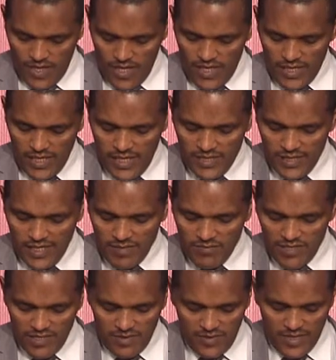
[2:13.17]
and healthcare
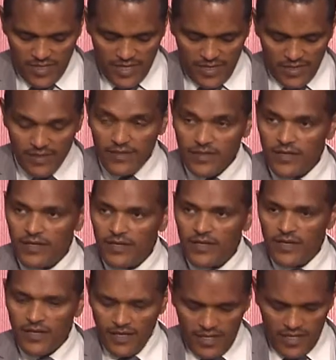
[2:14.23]
must be done
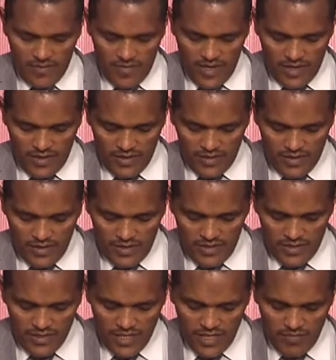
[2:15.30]
in a manner
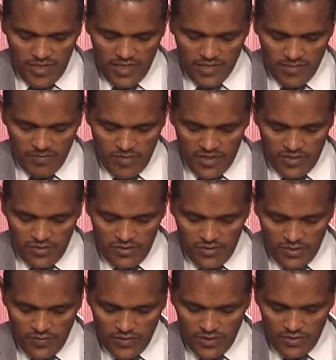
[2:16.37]
that makes best
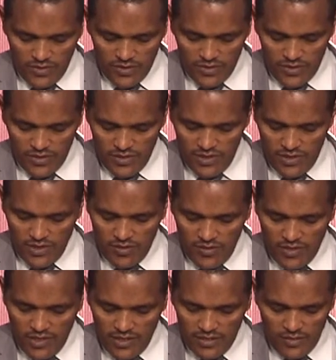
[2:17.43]
use of resources in the
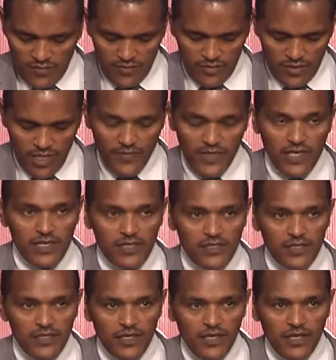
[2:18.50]
context of good
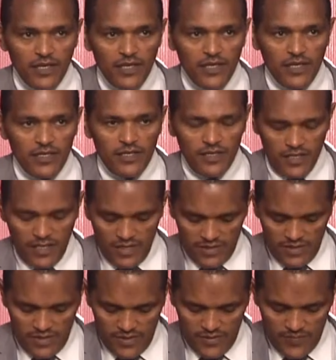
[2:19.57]
governance and
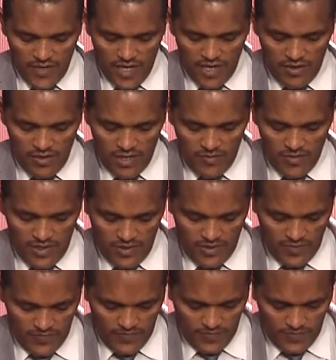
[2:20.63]
enhanced accountability.